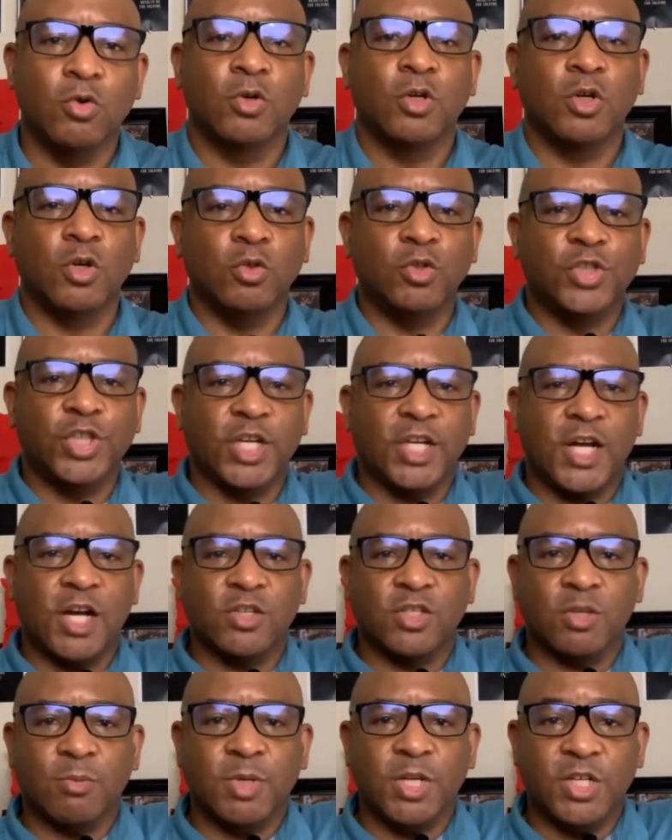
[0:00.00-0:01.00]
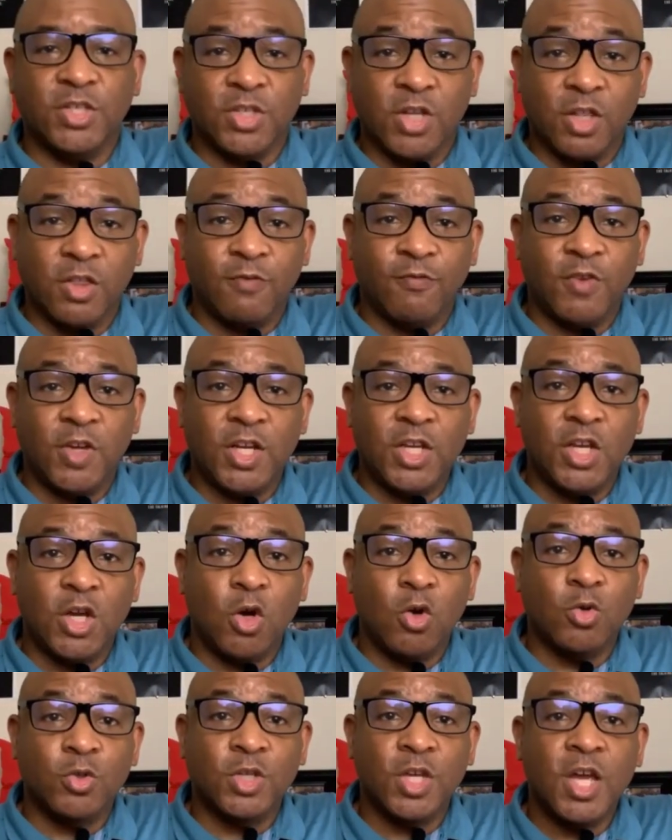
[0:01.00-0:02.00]
Go check out some of these other
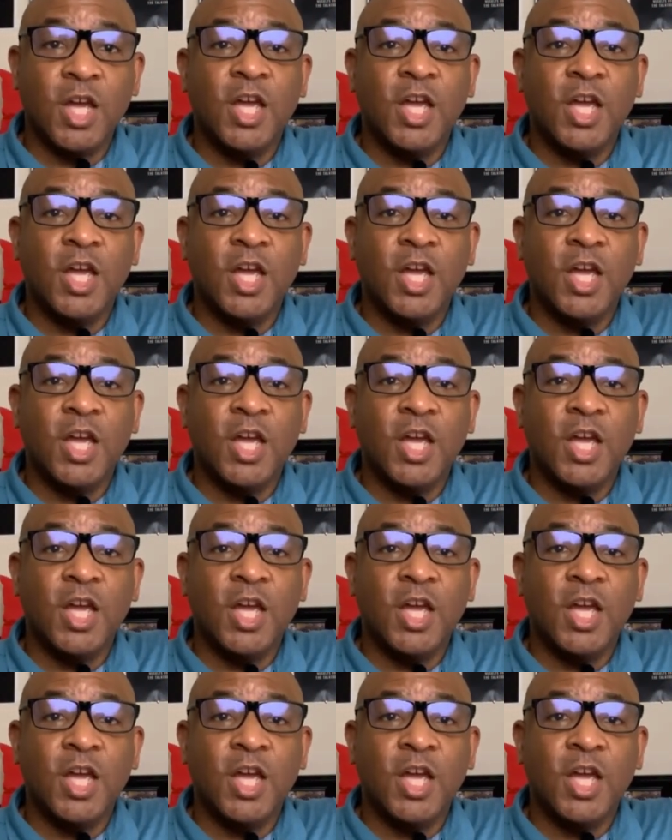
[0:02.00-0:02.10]
videos.